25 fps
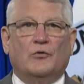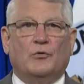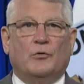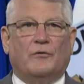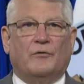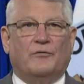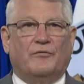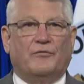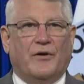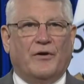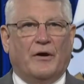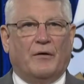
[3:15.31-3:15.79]

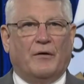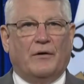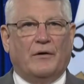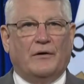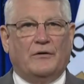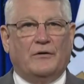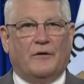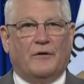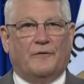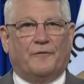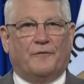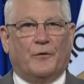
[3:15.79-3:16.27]
a very
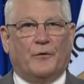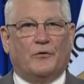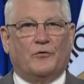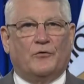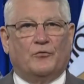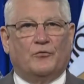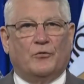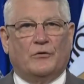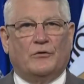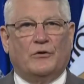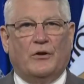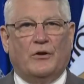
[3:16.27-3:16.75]
different
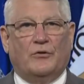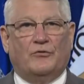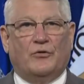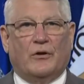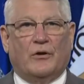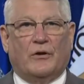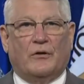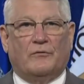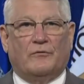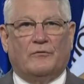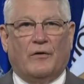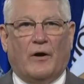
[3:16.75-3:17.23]

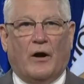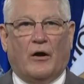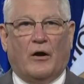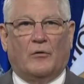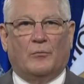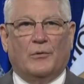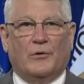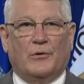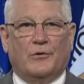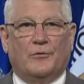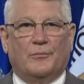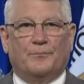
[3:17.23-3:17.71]

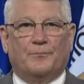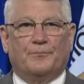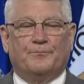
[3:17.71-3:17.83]
environment.